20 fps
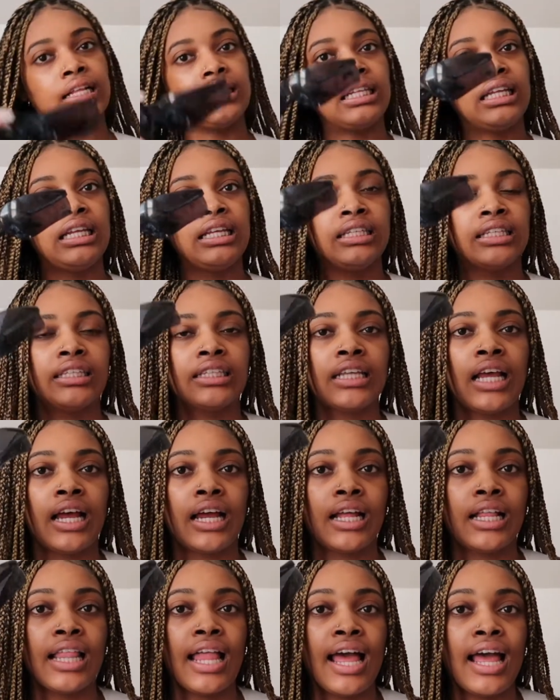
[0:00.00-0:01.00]
these
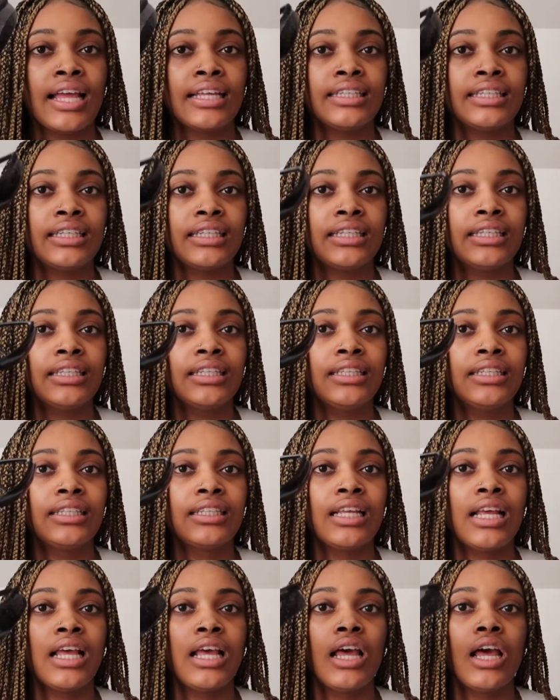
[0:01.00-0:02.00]
sunglasses
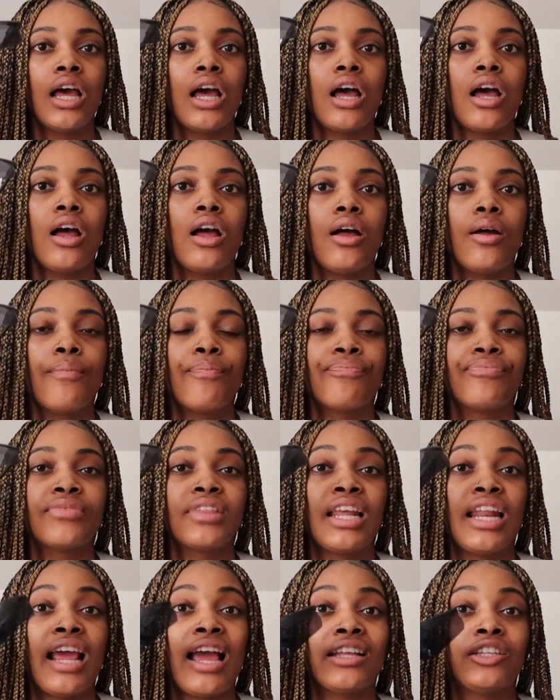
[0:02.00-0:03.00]

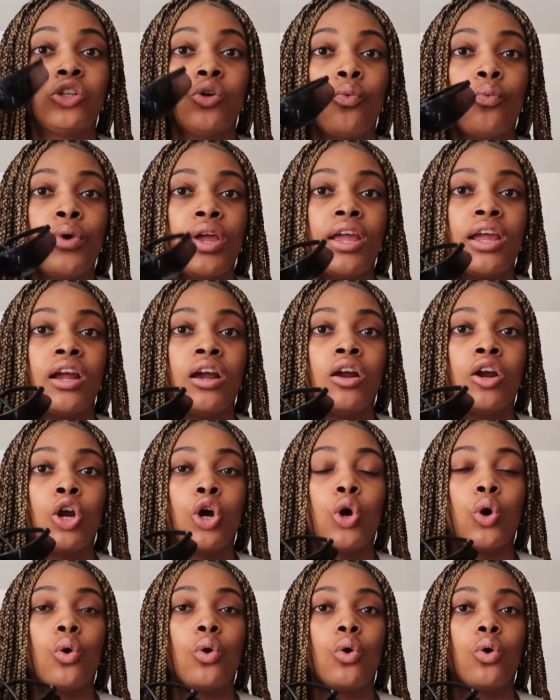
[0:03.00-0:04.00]
that I had to wear
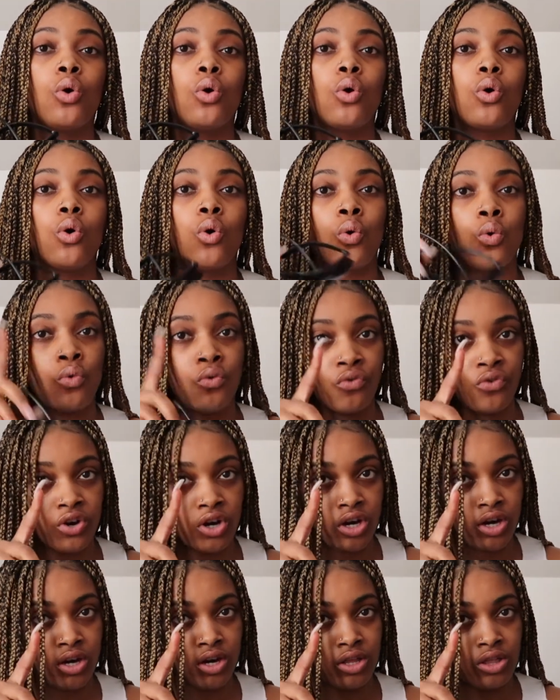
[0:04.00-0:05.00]

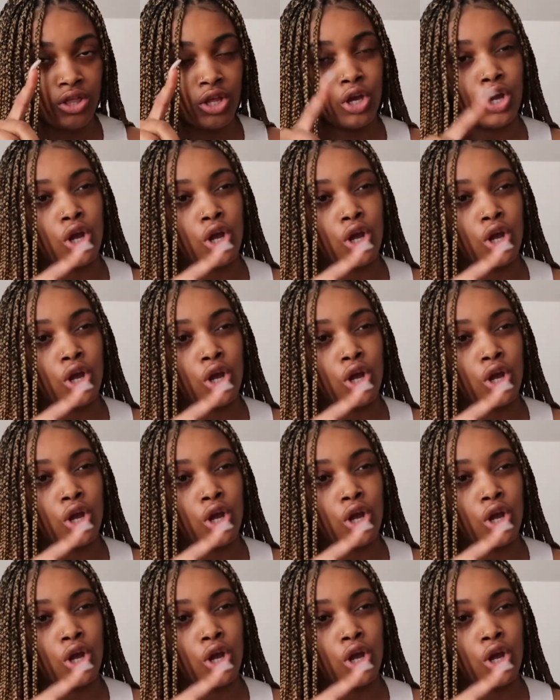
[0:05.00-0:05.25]
over the